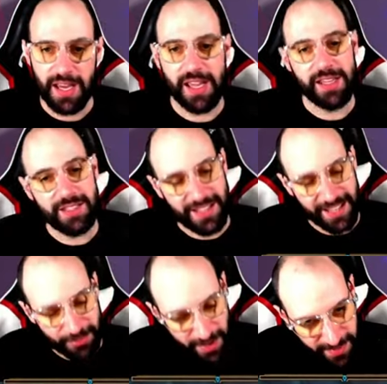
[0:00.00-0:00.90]
It's
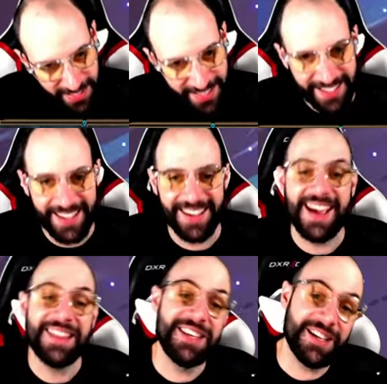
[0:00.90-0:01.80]
encrypted.
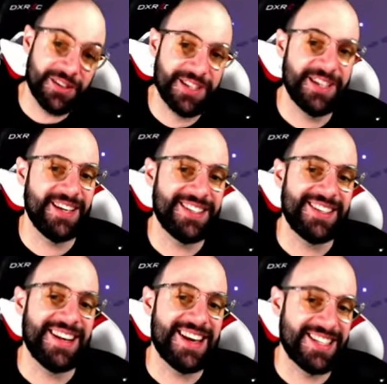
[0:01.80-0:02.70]
Tier
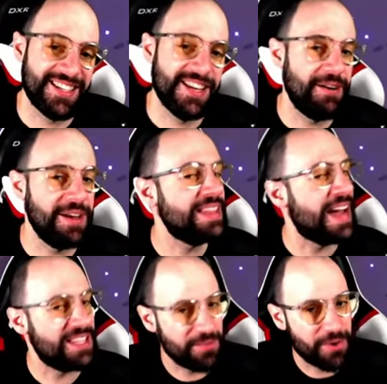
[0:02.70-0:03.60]
six, legendary,
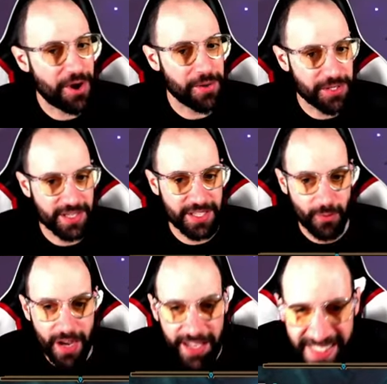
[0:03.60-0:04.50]
that's a very interesting
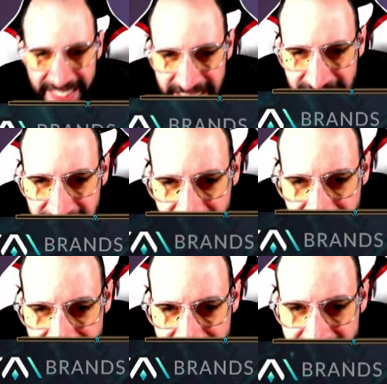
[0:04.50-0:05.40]
one.
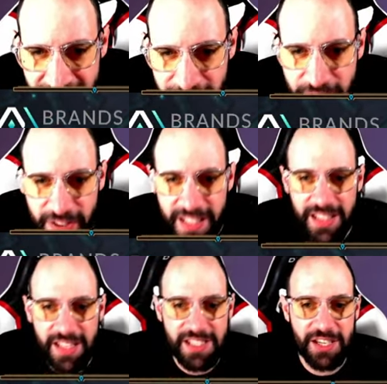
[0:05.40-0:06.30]
And I have the feeling
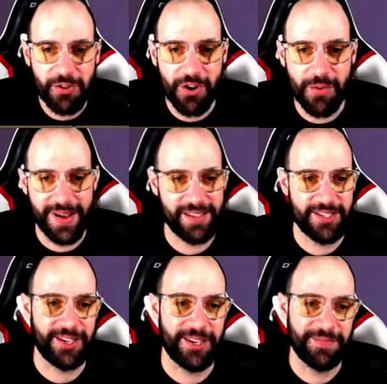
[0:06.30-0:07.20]
that it's a
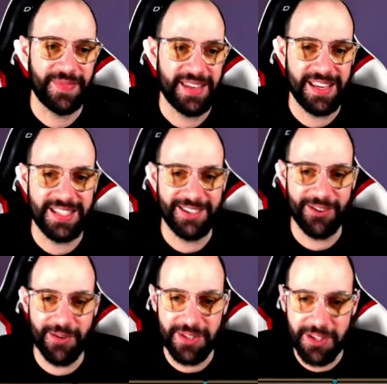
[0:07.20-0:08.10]
Chronomancer. It's a
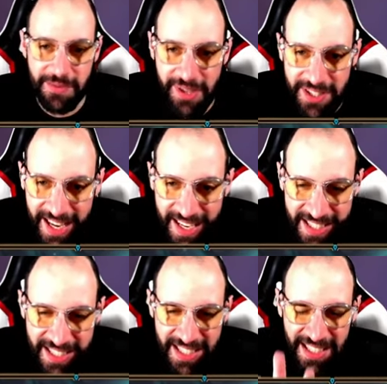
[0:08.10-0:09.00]
Chronomancer because I
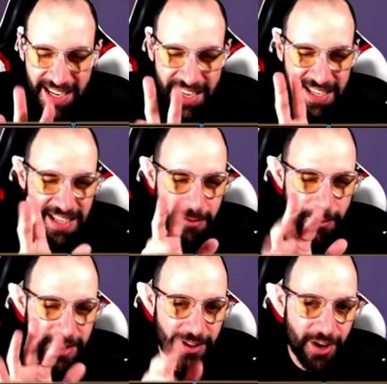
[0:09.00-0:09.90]
can see like a
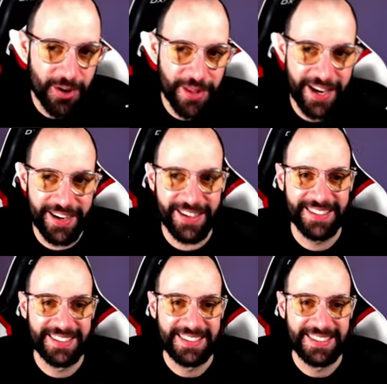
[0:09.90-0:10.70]
red logo there.